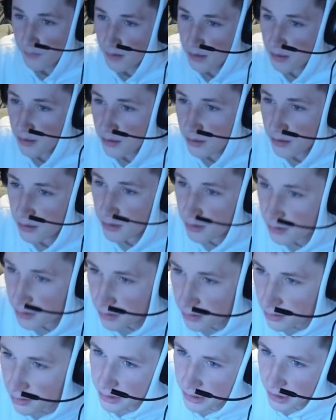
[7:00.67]
the scan
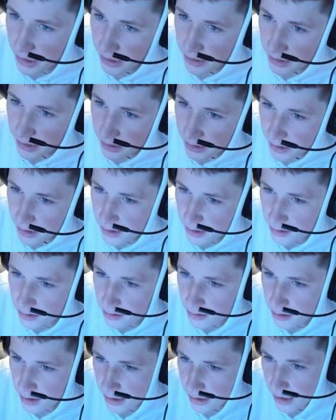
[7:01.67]
thing? Yeah, yeah, yeah.
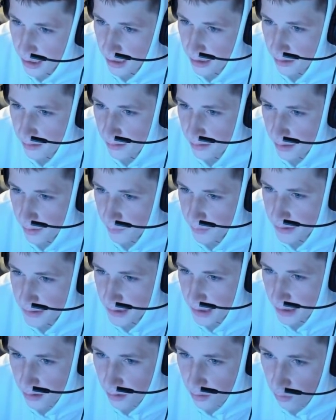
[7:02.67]
I got it. Give me a
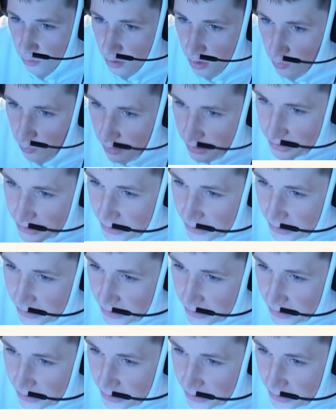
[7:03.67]
sec. Hold on. What does